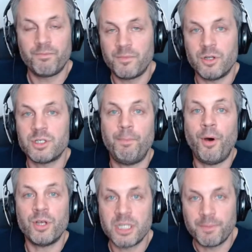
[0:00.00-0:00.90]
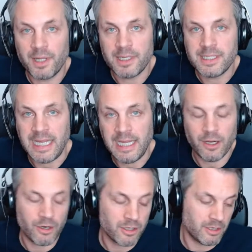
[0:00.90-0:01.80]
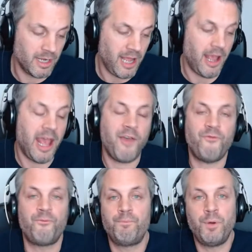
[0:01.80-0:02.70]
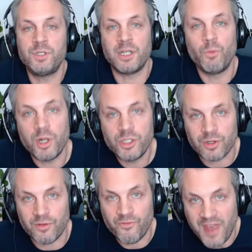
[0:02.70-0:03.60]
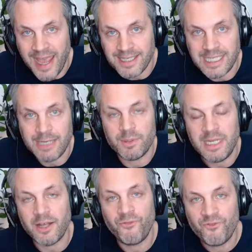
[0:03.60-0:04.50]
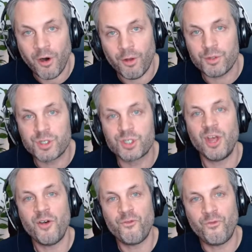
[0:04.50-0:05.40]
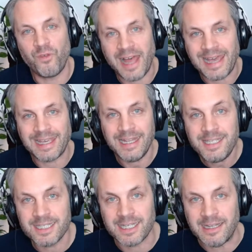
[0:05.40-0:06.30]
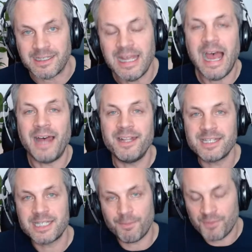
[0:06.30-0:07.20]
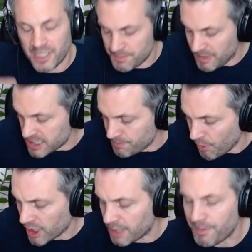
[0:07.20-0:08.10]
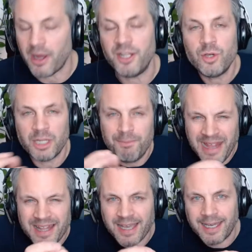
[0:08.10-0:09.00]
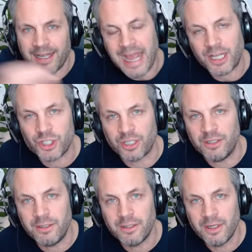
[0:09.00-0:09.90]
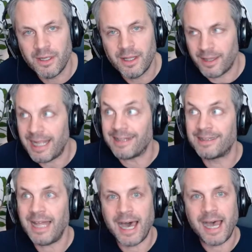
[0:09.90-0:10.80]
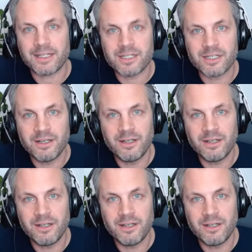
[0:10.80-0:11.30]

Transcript: there's a possibility, if Putin wanted to invade, he would need a false flag incident. And this is something that's been spoken about. And you can make that connection like that